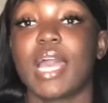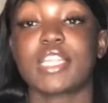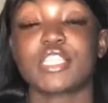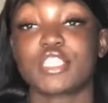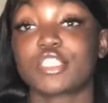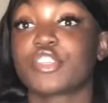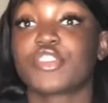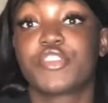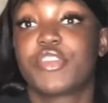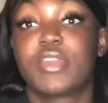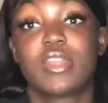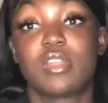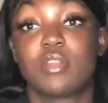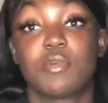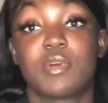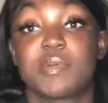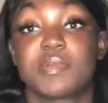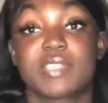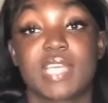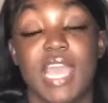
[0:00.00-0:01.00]
I just created a
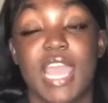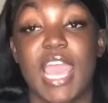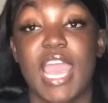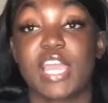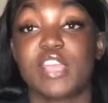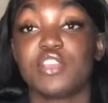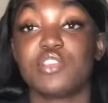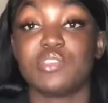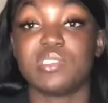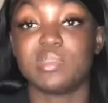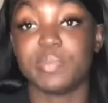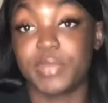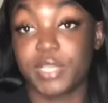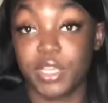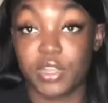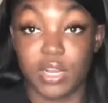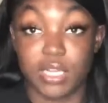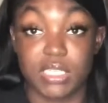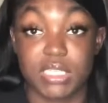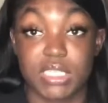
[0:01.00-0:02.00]
website. I used
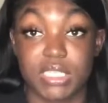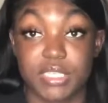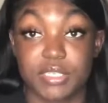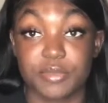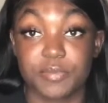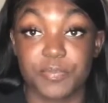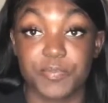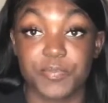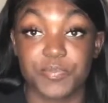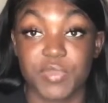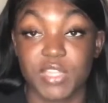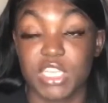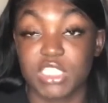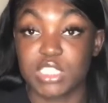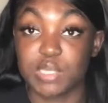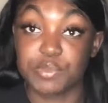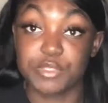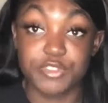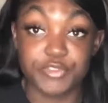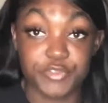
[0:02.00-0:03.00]
Big Cartel
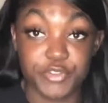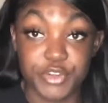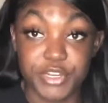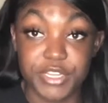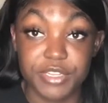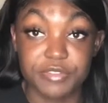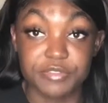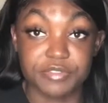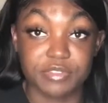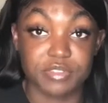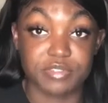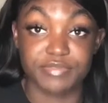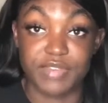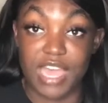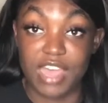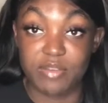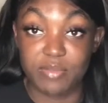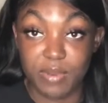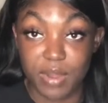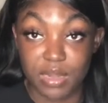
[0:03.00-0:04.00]
because it was free for
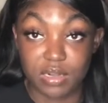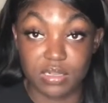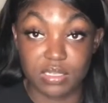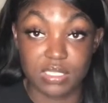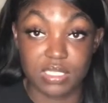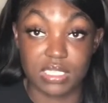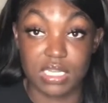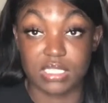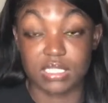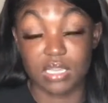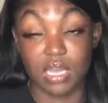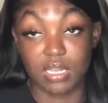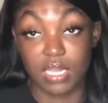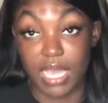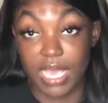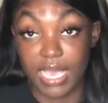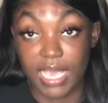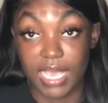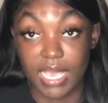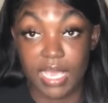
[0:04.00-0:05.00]
five products, and that's all
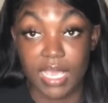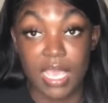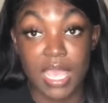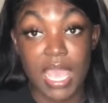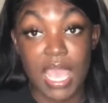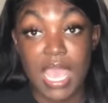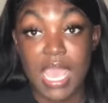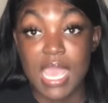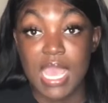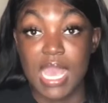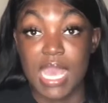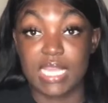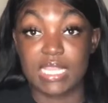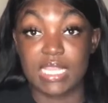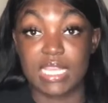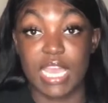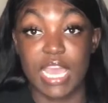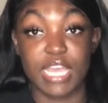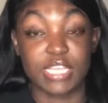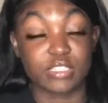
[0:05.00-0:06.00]
I had. I
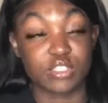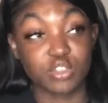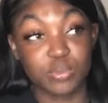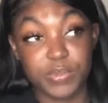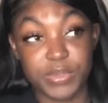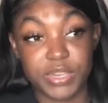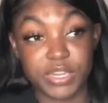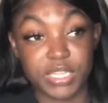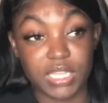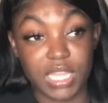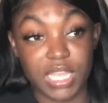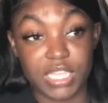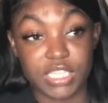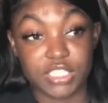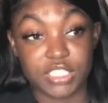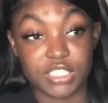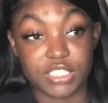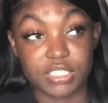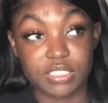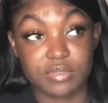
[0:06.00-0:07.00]
think I had two pair of
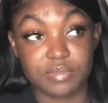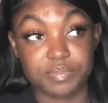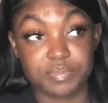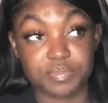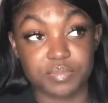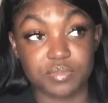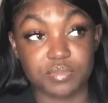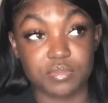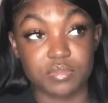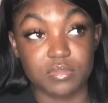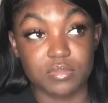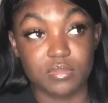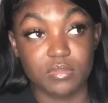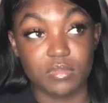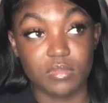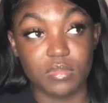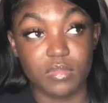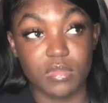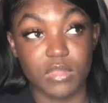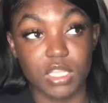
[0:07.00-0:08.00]
lashes.
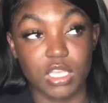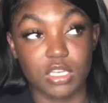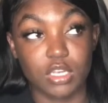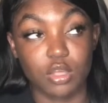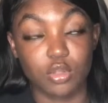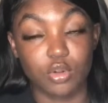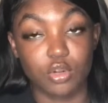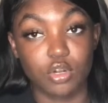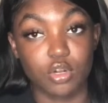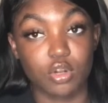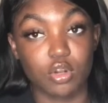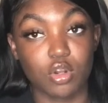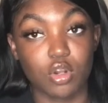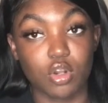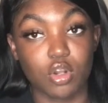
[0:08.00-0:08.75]
No, no, no. no.